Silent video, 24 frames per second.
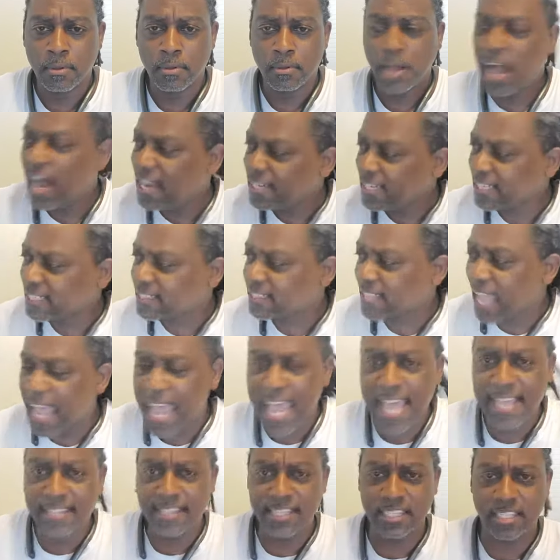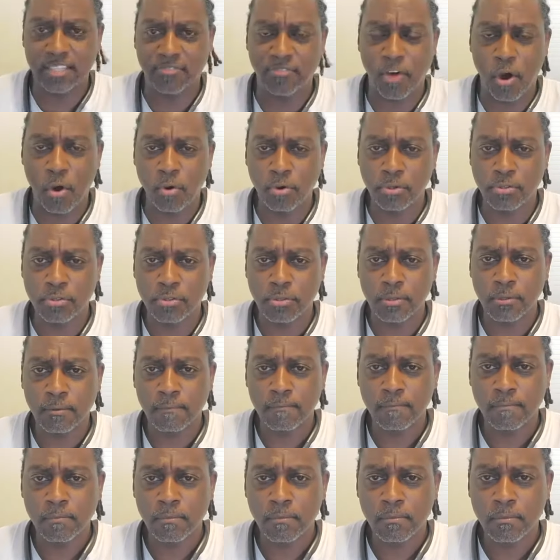Understand this, folks.
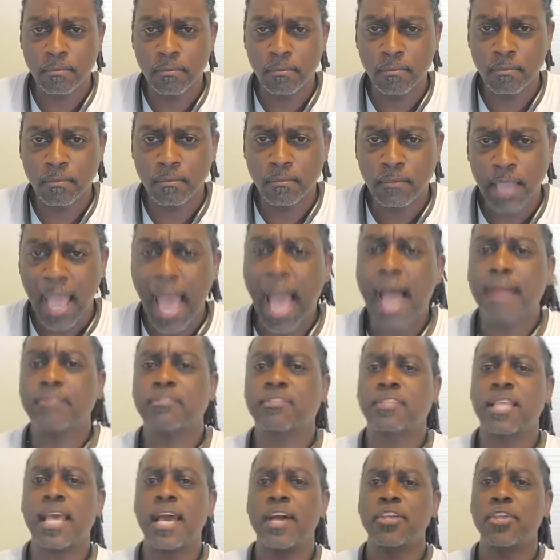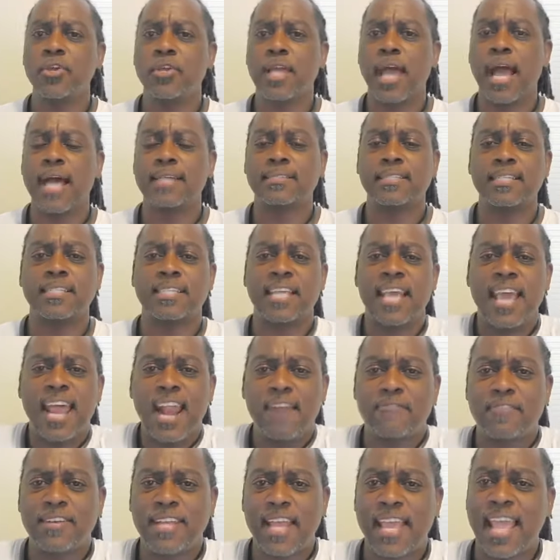I tell you guys this
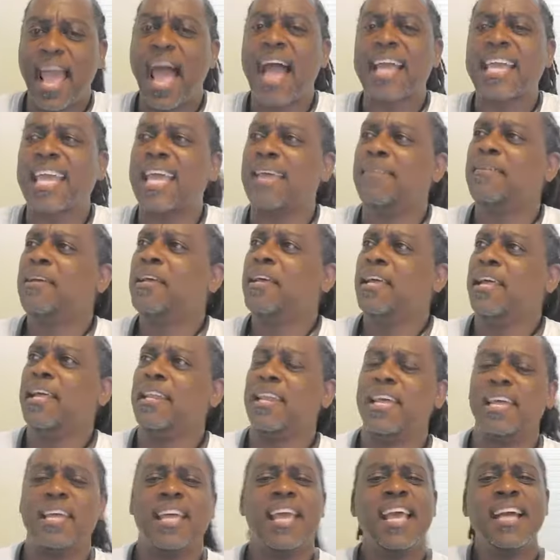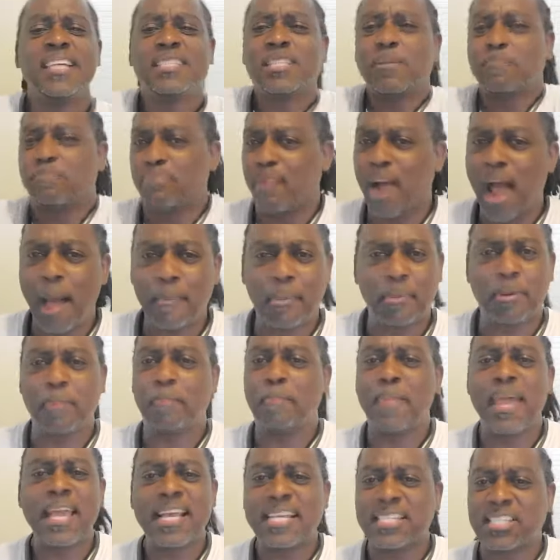every day. I get, and here's the problem. The
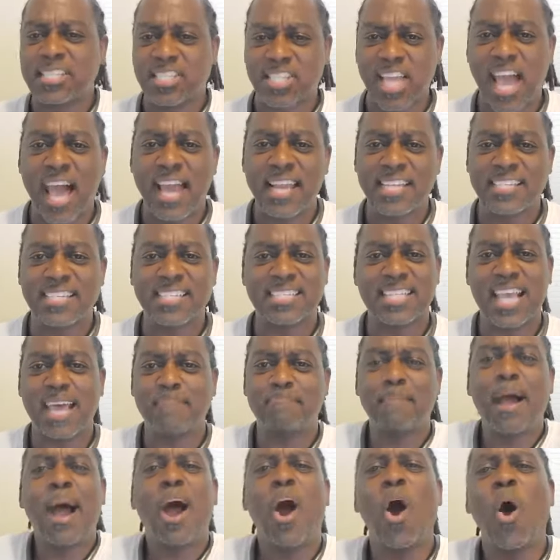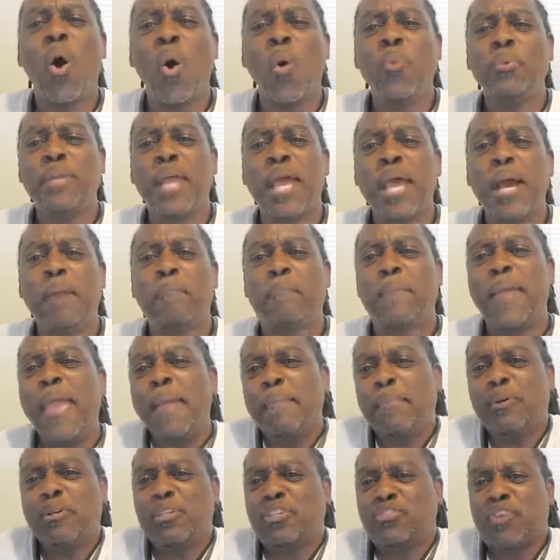biggest challenge is that my own damn
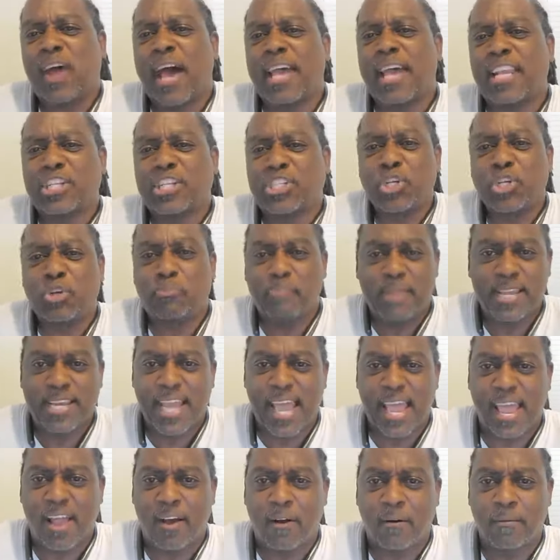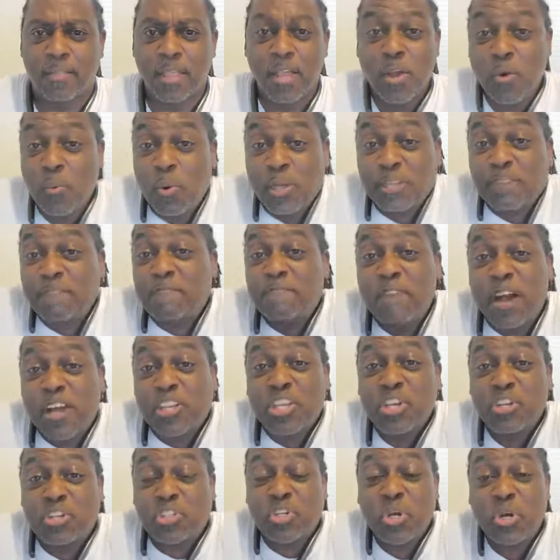people is trying to shoot me down. What the fuck
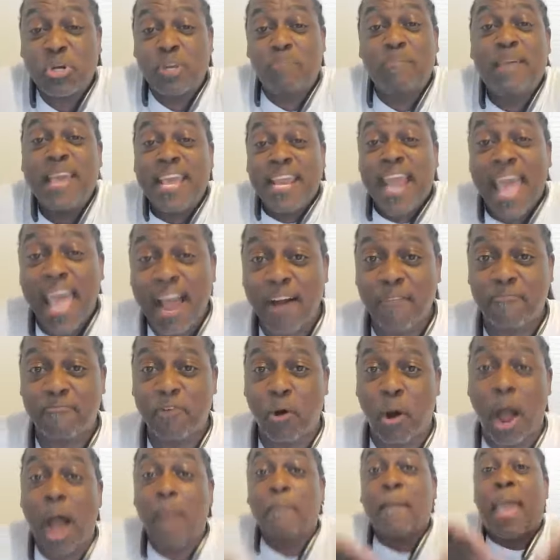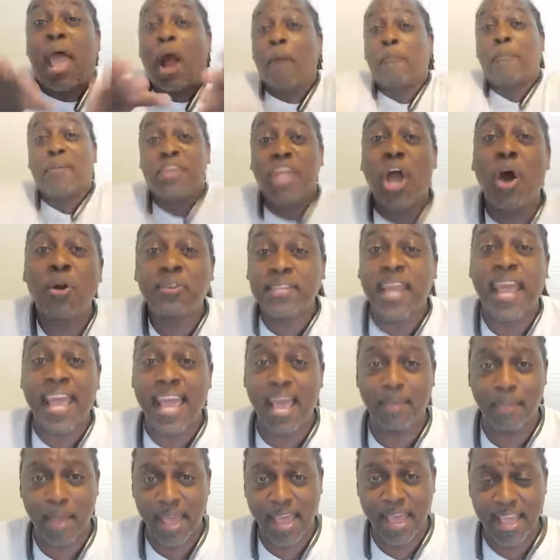you shooting me down for? I'm helping your
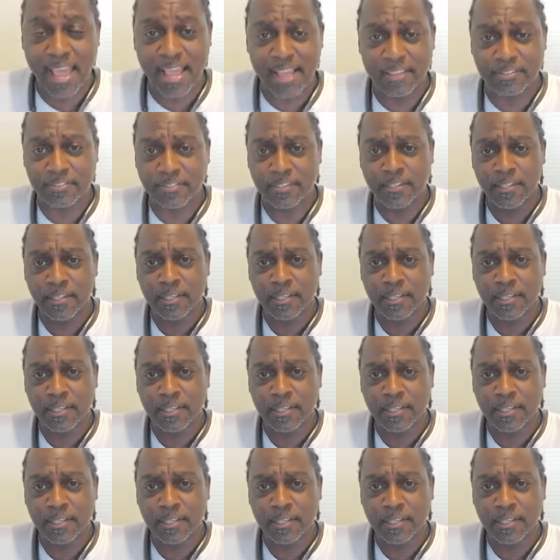damn ass.